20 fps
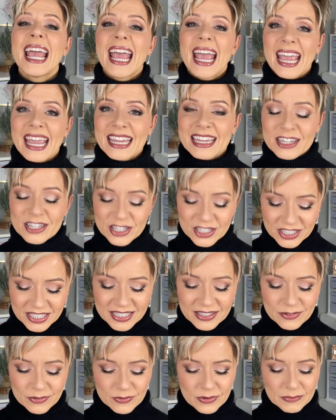a
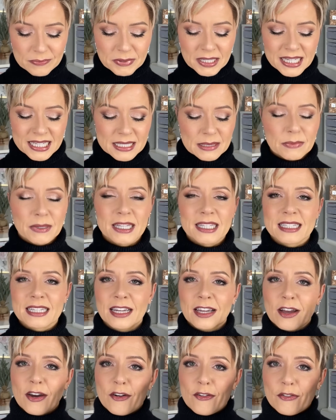good replacement
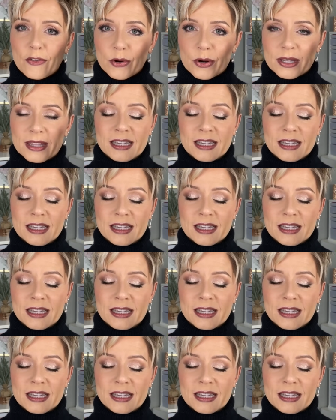for